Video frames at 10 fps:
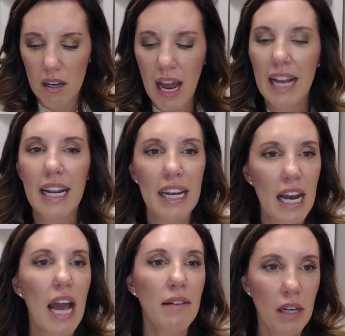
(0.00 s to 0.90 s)

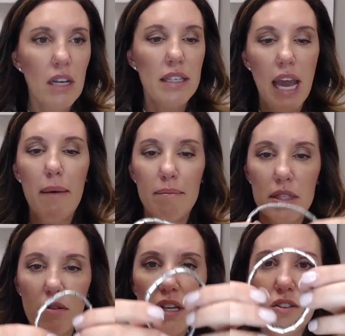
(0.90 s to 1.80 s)
$9.99? Yeah.
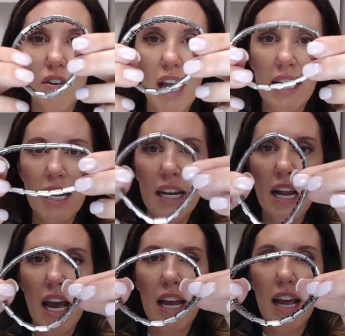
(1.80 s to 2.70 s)
So these are
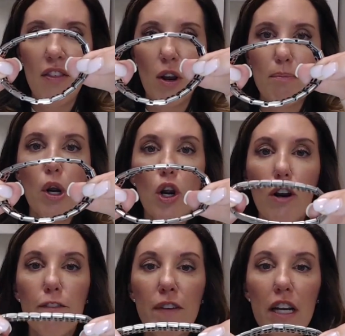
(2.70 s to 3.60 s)
$9.99, and they're
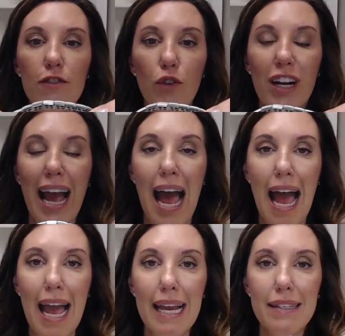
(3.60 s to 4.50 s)
perfect for
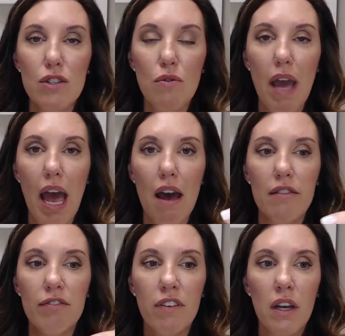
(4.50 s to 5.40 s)
guys who
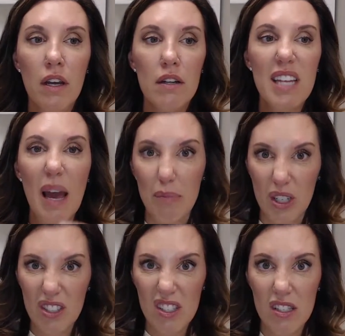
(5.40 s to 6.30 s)
have
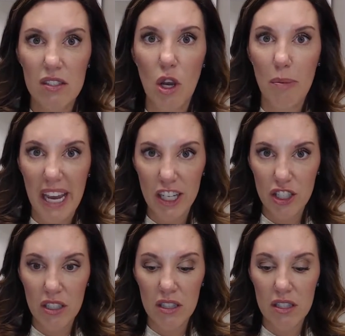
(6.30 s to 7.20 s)
tempers, no
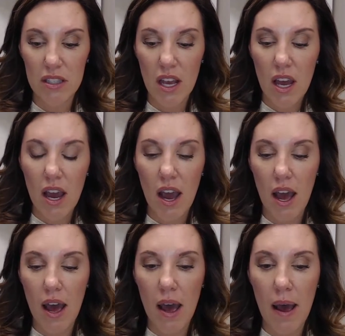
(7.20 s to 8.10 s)
patience,
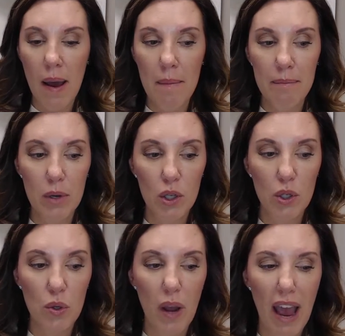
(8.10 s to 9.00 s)

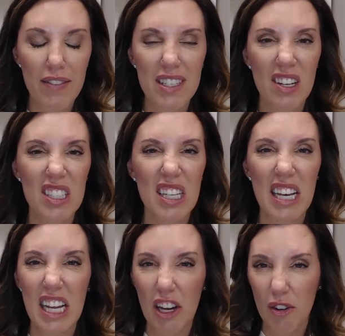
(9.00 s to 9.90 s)
who have the tendency
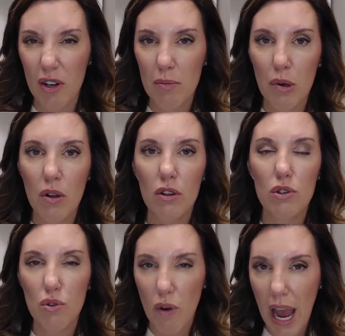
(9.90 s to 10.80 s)
to get irritable,
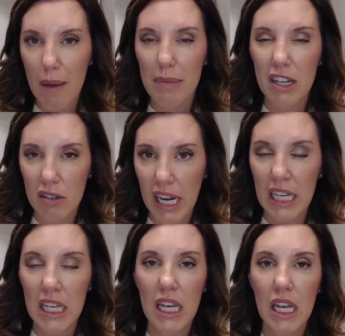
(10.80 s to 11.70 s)
crabby,
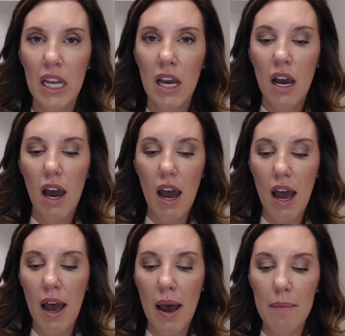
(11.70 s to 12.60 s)
cranky.
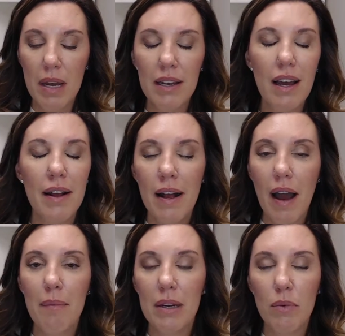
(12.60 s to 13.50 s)
And
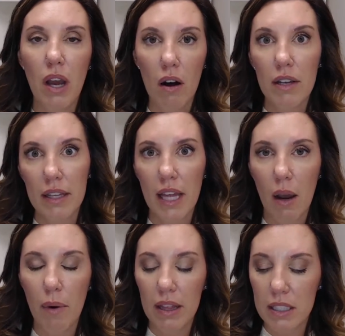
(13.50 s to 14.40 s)
I mean, we all get
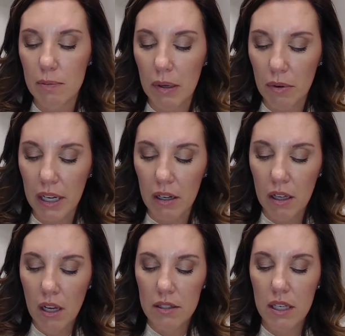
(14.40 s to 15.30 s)
that way, let's be
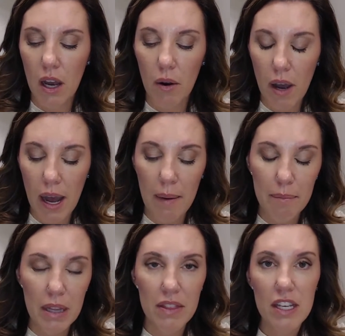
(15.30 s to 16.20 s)
real. So,
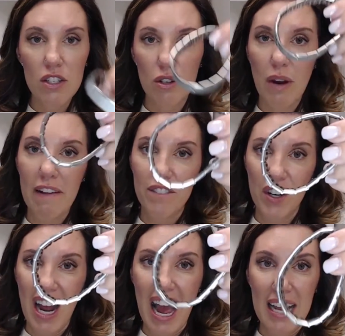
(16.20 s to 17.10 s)
but these are great for
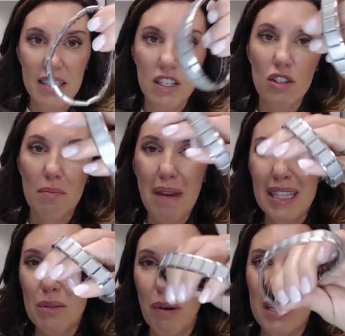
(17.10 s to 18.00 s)
guys. These are
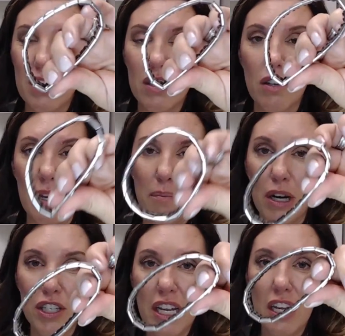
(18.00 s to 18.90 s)
men's bracelets in
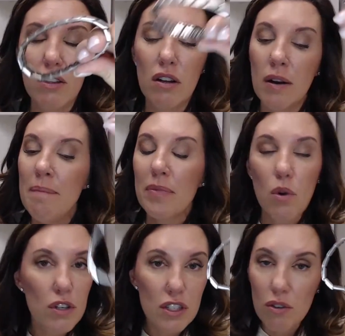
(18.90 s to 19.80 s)
particular. Of
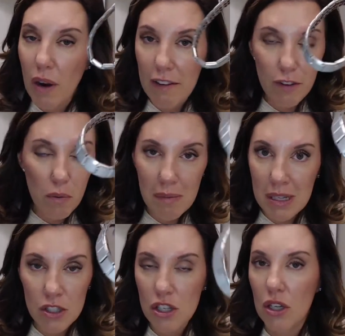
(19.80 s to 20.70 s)
course, they're great for
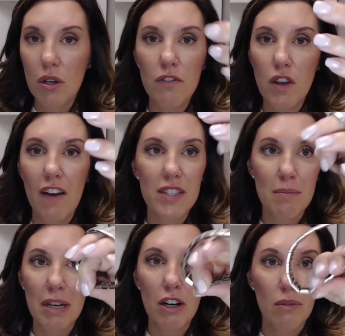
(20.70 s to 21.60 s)
women too. If you have
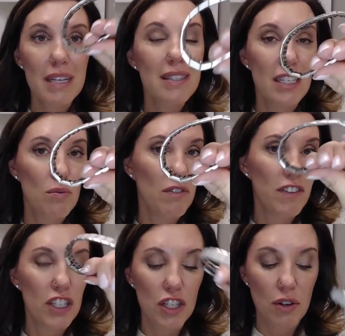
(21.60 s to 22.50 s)
some bigger wrists, these would
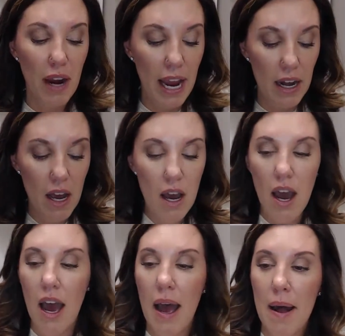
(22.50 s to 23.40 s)
fit you great.
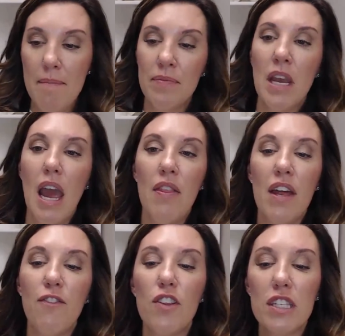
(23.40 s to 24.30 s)
And
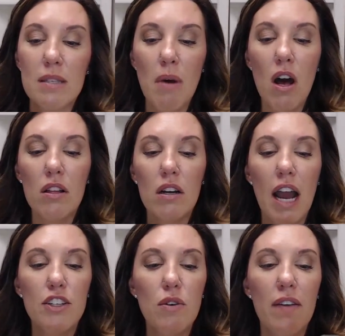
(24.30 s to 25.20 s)
then for the smaller,
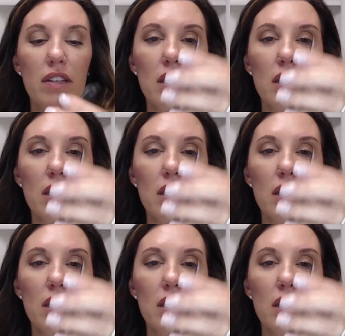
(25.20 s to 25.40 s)
I do have a